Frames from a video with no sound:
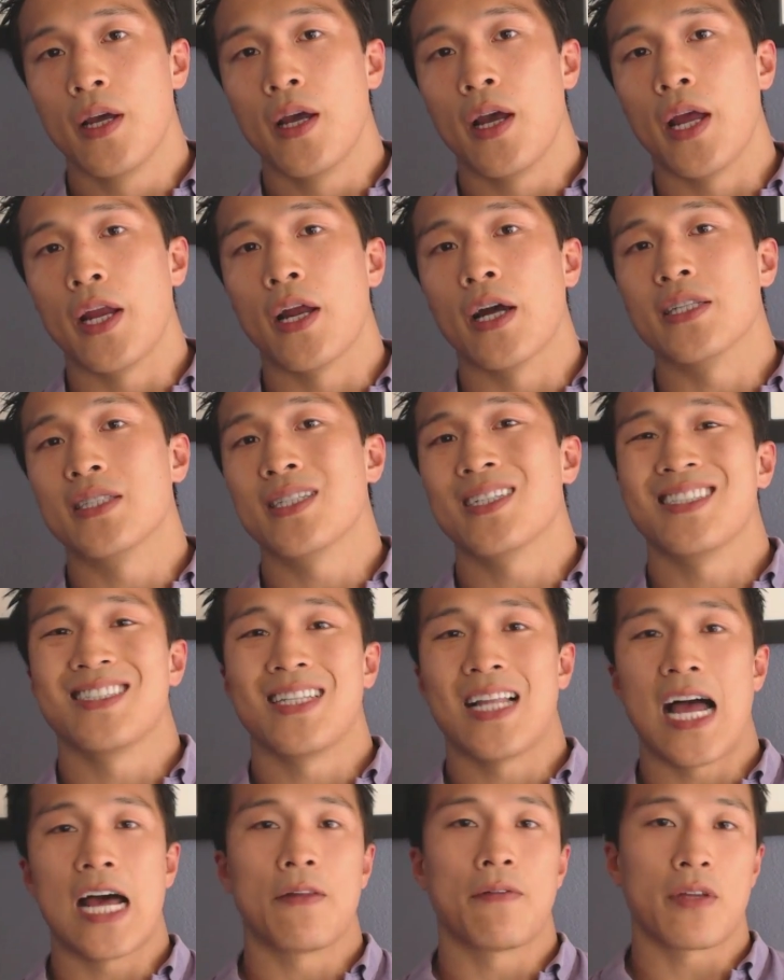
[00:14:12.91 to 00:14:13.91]
I did a
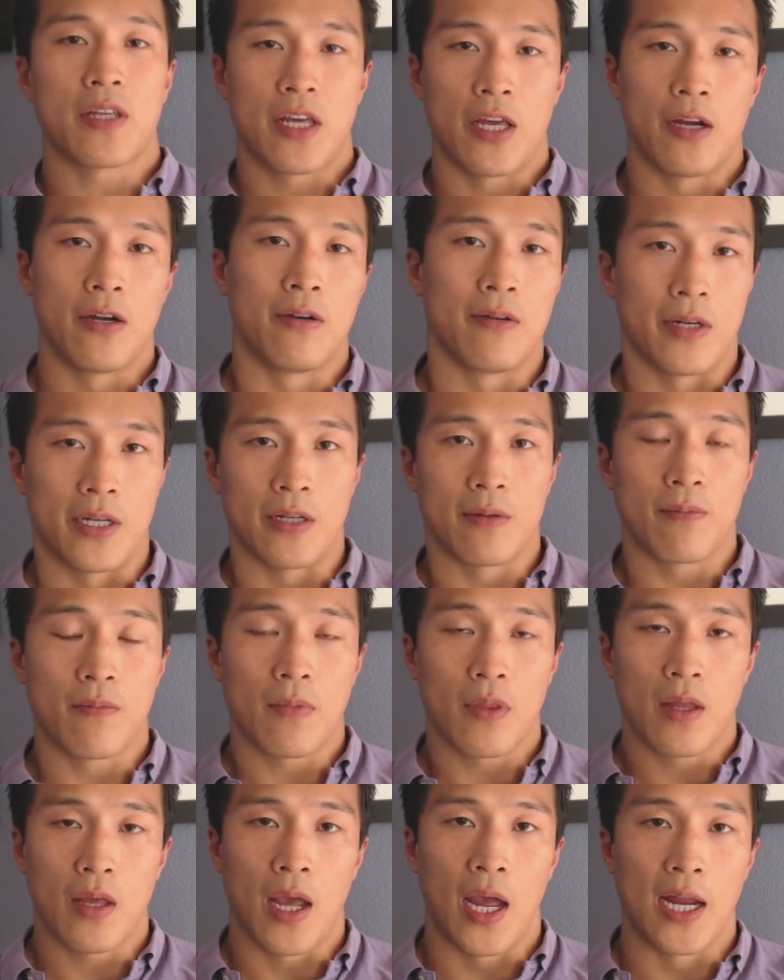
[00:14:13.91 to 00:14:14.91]
lot of the carrying,
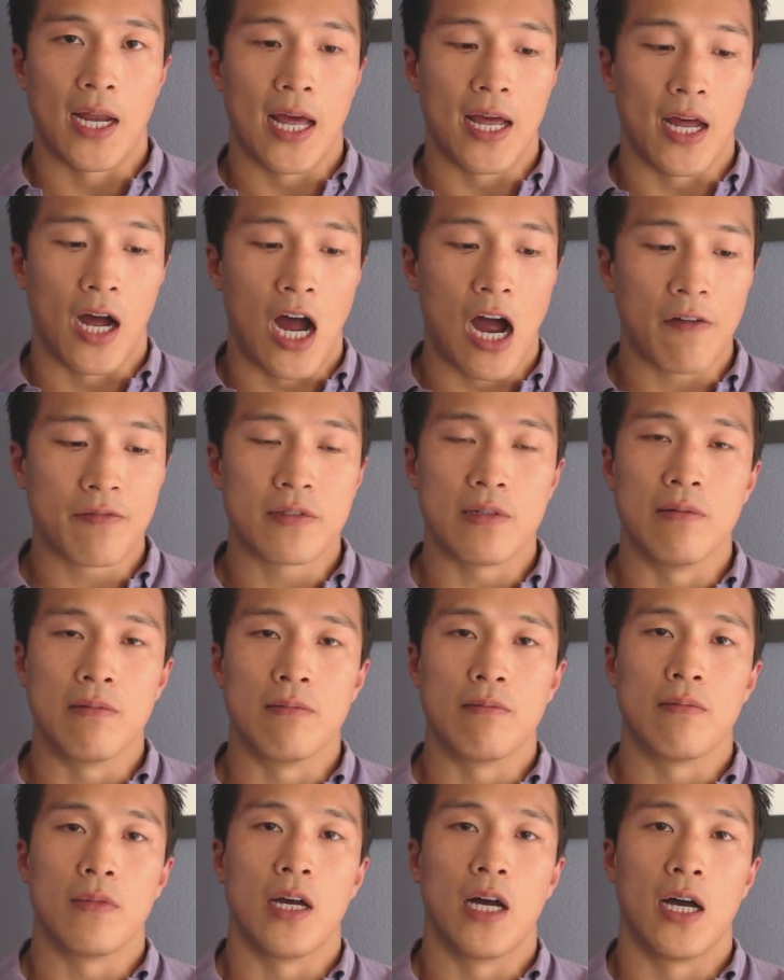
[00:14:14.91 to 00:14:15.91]
and I often
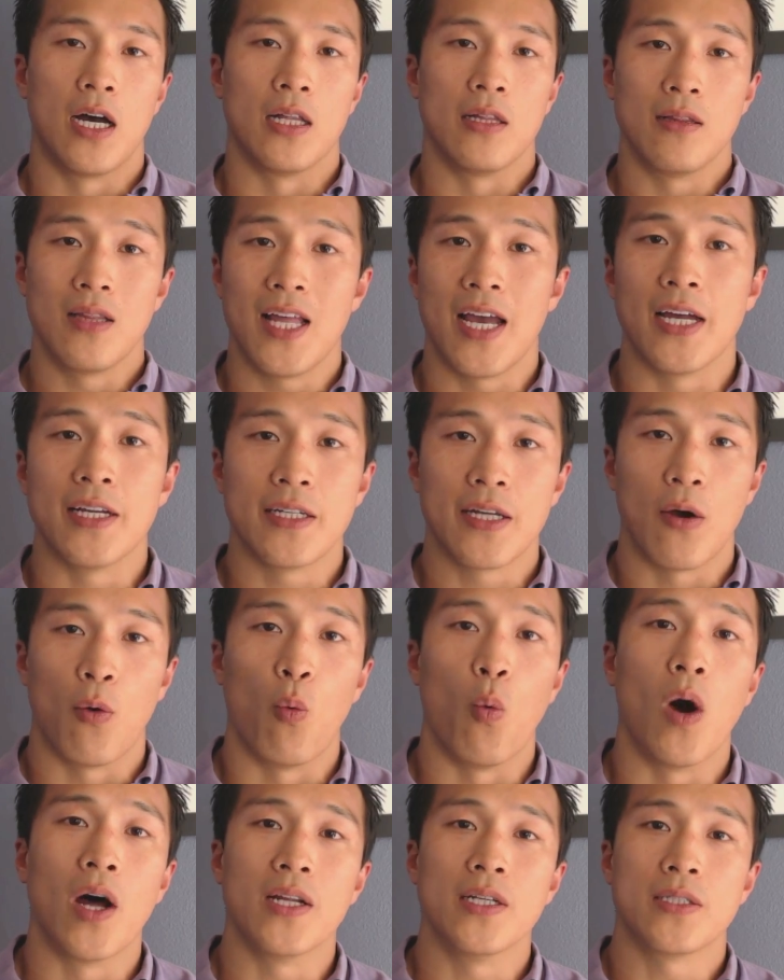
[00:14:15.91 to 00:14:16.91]

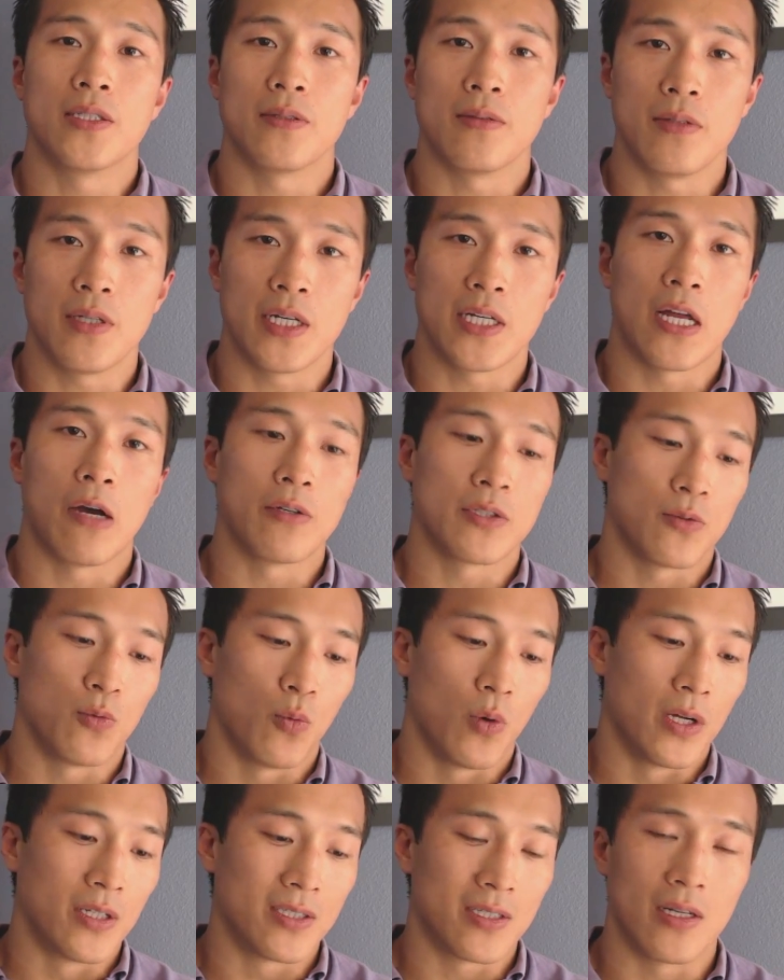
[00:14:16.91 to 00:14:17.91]
wanted to lead. I was the
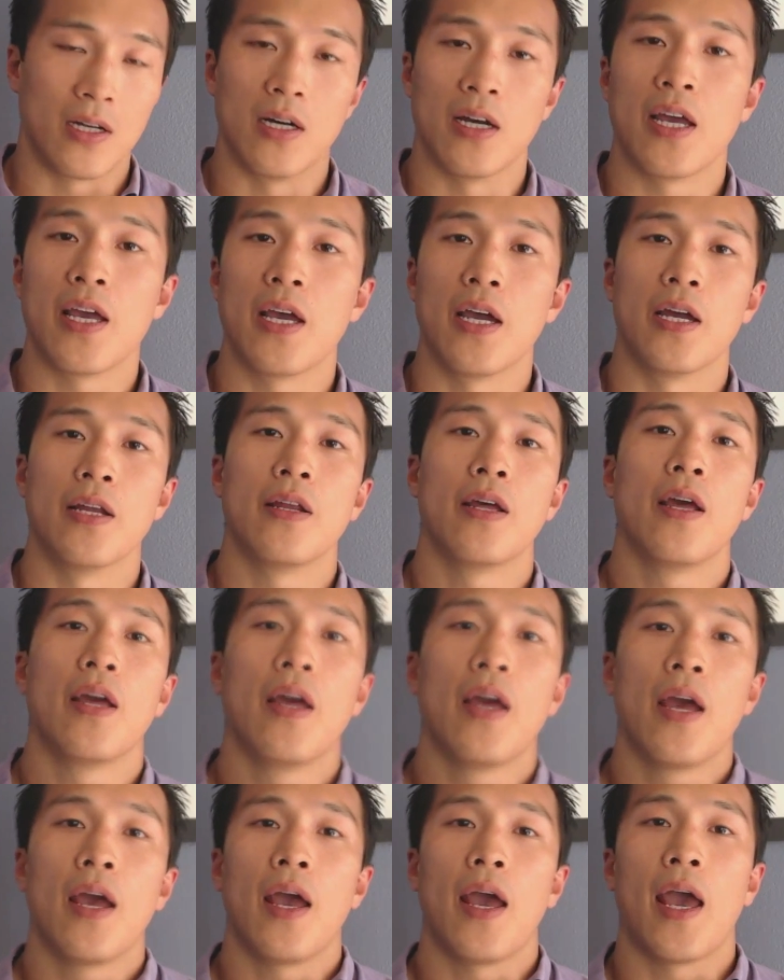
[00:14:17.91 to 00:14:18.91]
ones ahead.
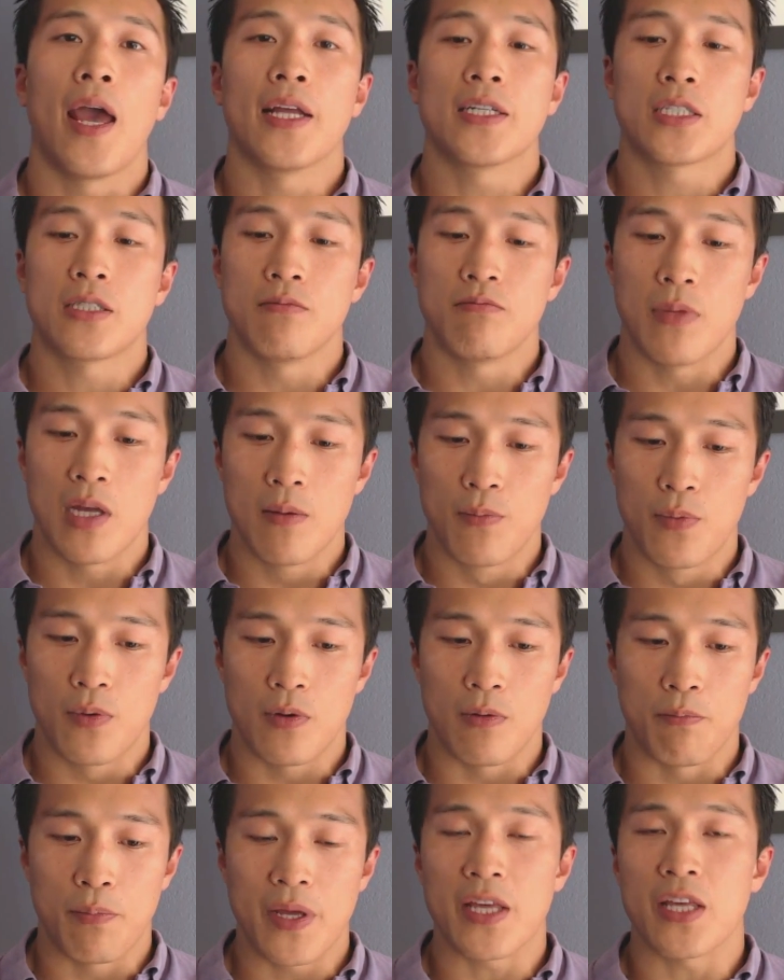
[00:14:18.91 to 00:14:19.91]
And I just remember
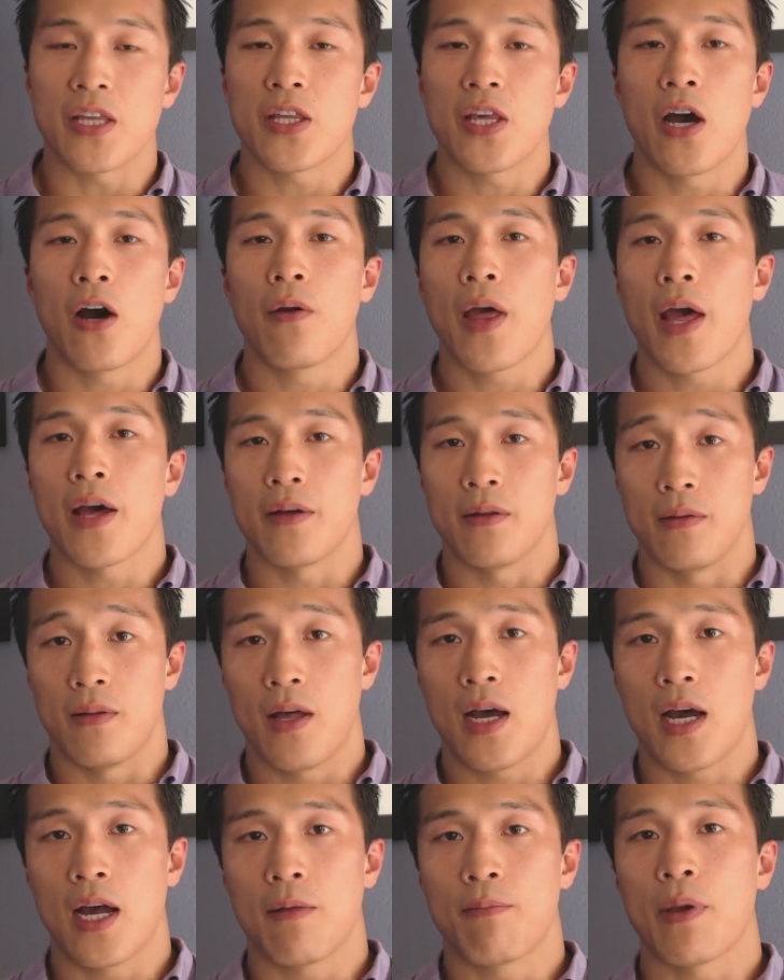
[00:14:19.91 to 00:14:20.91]
being yelled at a
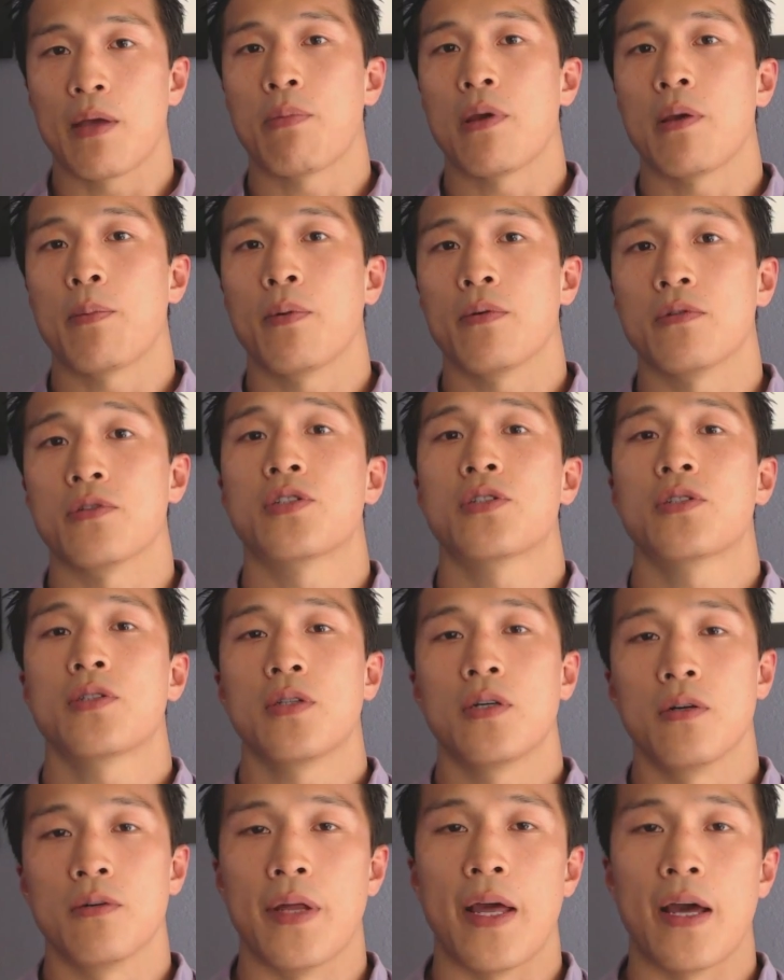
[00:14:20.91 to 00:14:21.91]
lot by people to slow
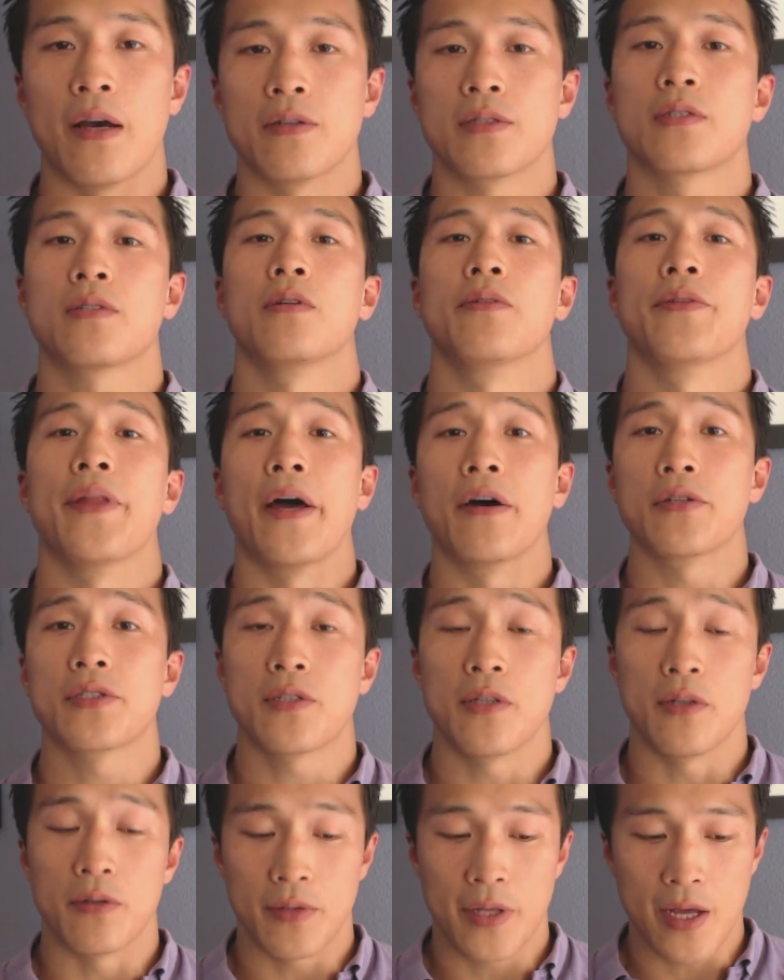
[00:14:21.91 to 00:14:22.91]
down, slow down,
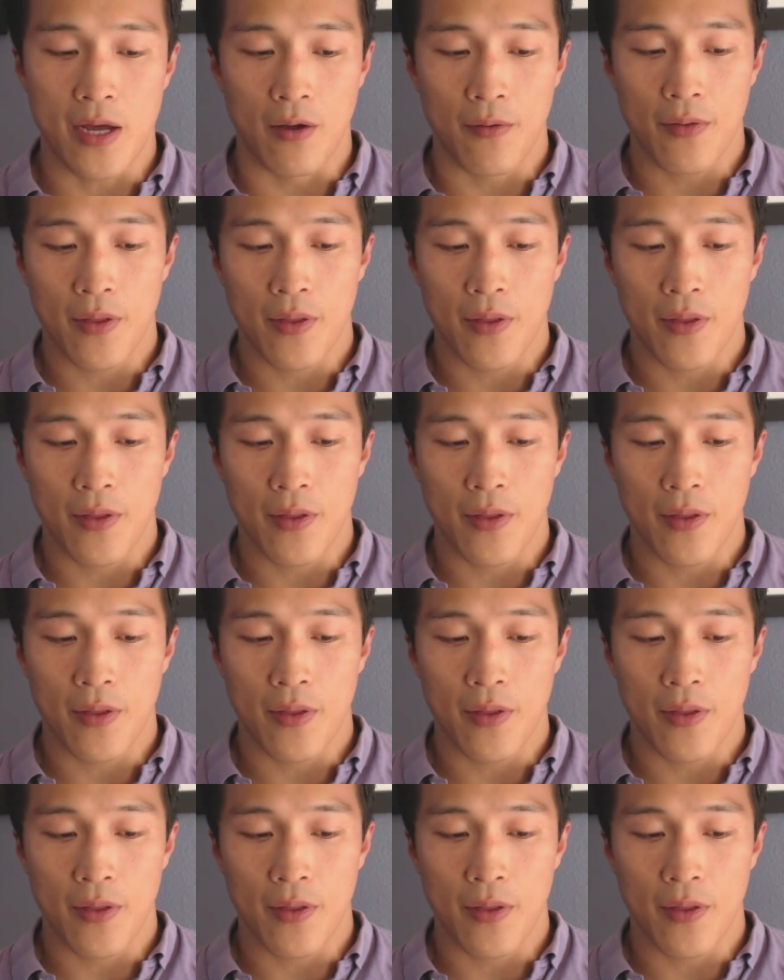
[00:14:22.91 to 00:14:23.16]
slow down.